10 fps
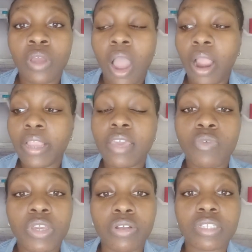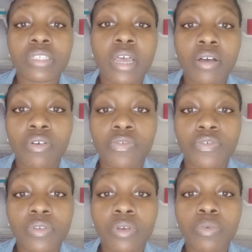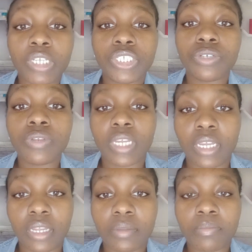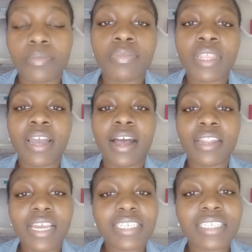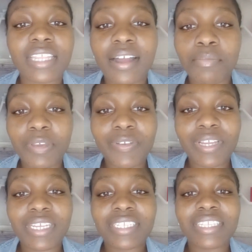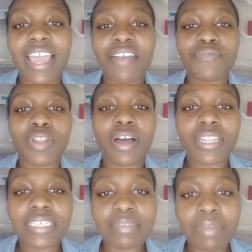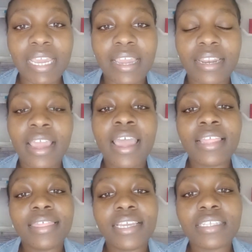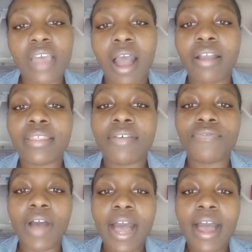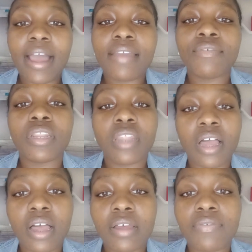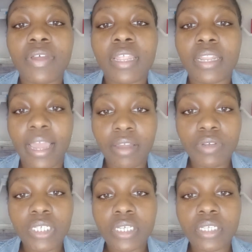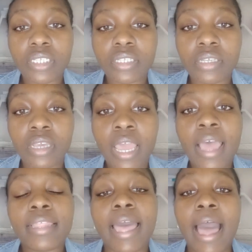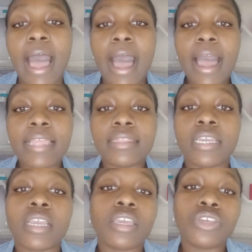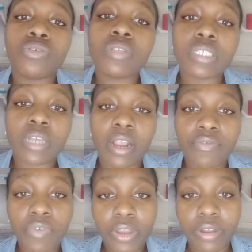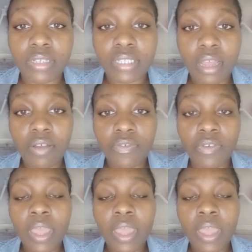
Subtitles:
are giving yourself what you need. Alexis Love Beauties and Flawless Men, these are the 5 love languages that I think you deserve for yourself